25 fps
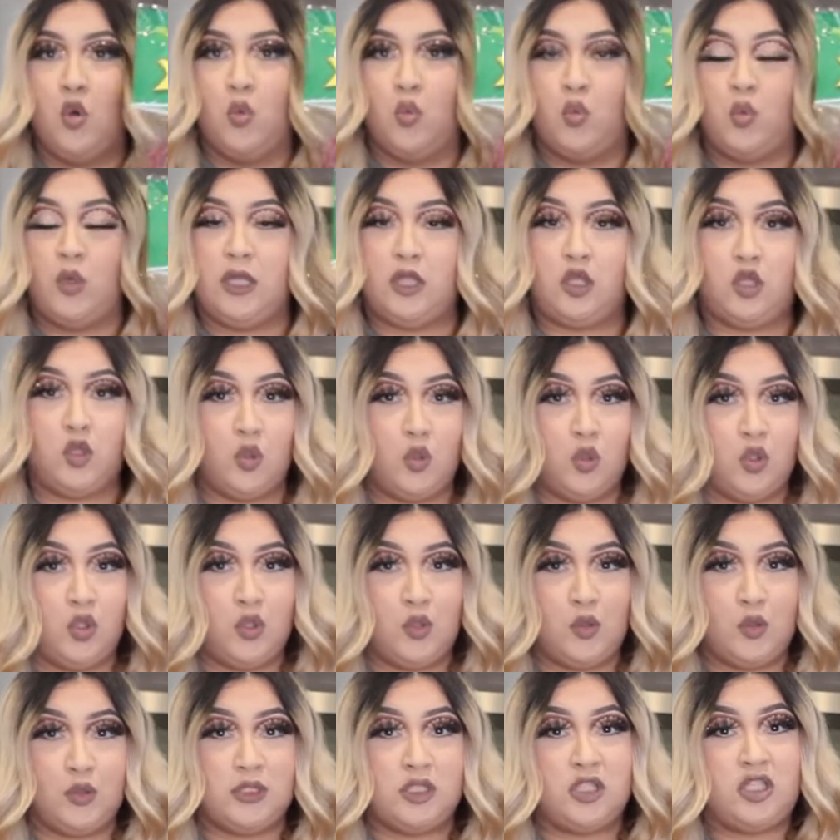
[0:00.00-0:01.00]
we do
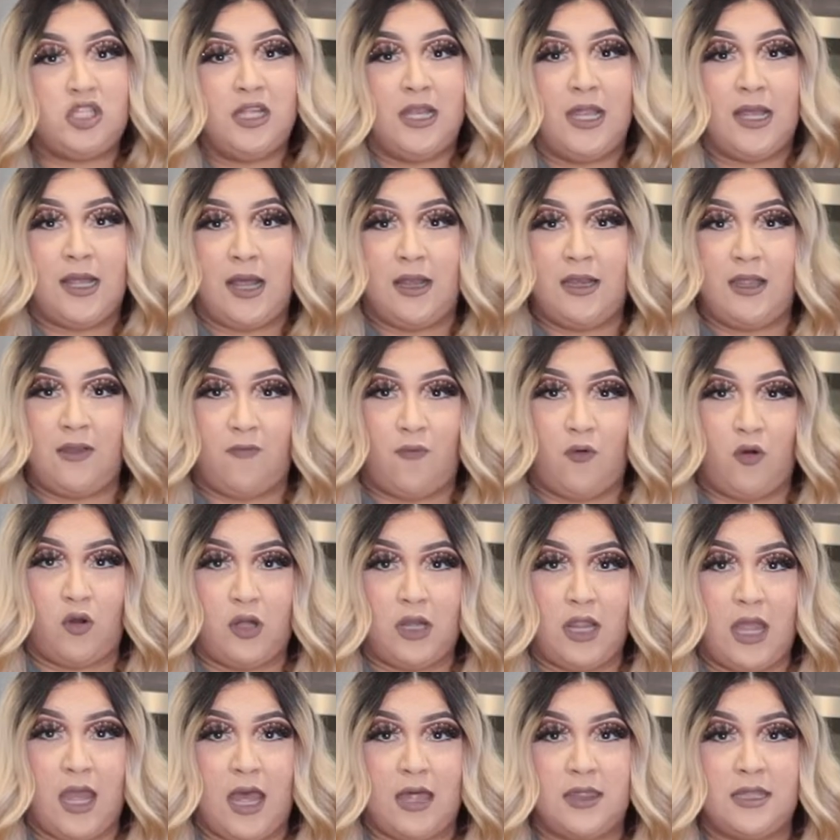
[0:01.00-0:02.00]
use Chile
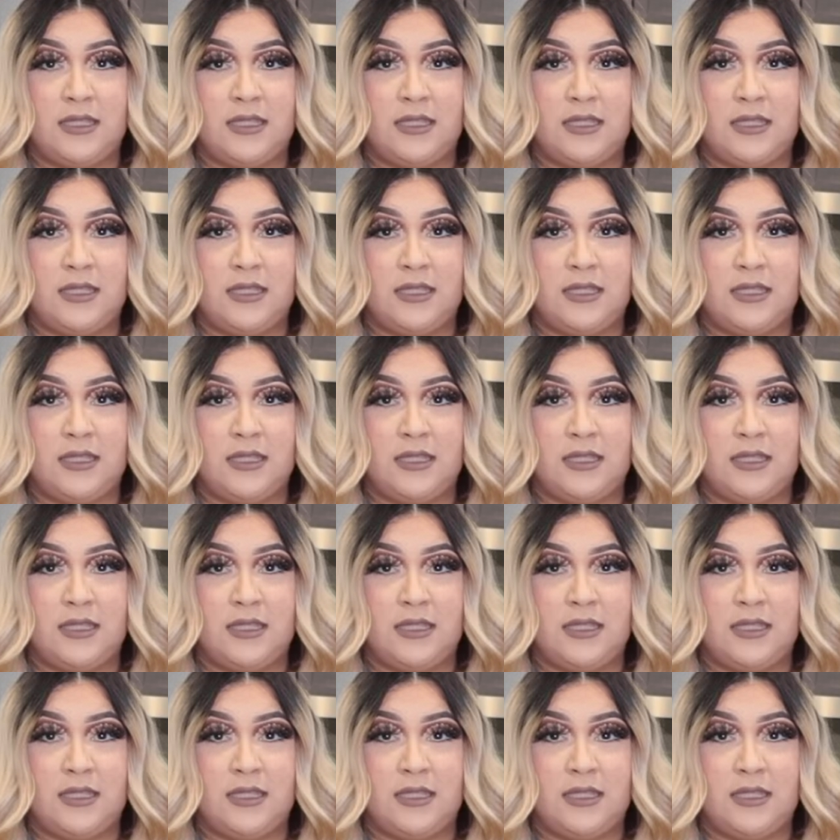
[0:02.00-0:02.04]
California.